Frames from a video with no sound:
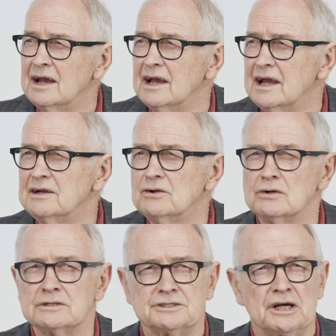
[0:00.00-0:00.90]
In
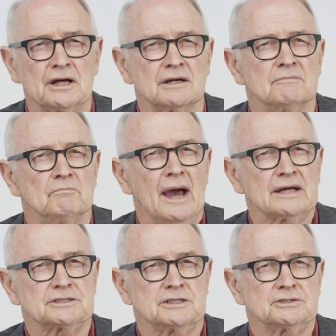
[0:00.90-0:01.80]
launching
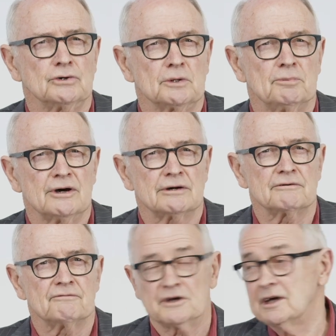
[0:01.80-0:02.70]
Max's
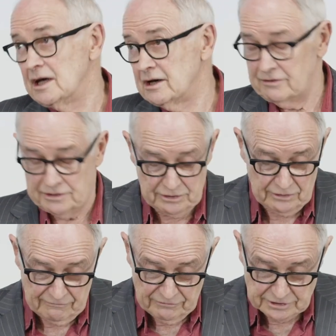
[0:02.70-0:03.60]
autobiography here at the
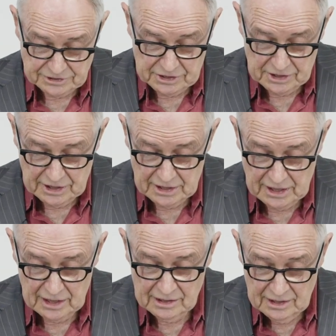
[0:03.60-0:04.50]
university,
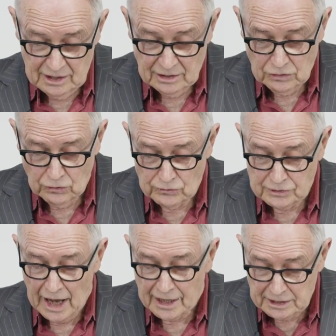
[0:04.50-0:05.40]
called
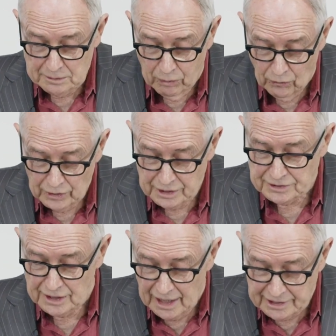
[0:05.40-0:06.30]
Lucky Boy in
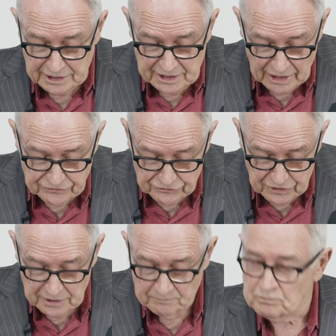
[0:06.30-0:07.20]
the Lucky
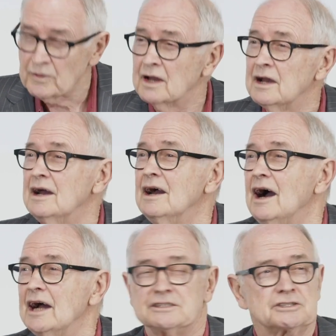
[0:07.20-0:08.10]
Country,
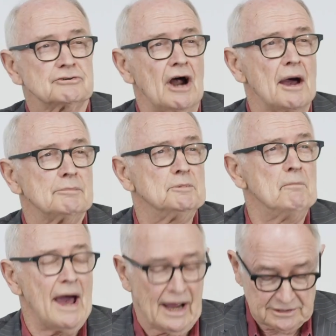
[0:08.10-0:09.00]
I described
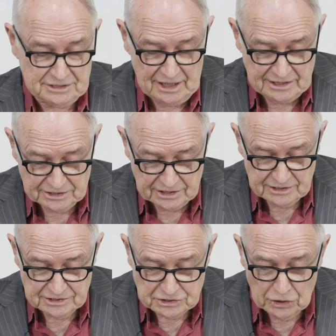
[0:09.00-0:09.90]
Max as a
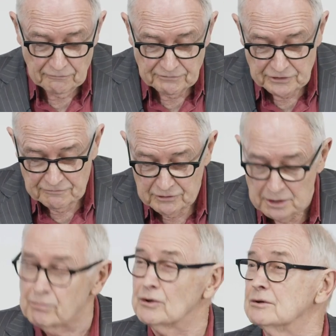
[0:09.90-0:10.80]
conservative,
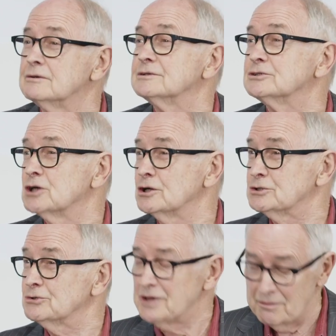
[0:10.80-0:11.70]
liberal,
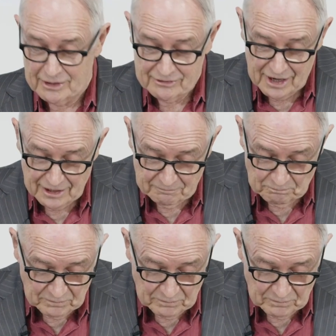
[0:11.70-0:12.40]
social democrat.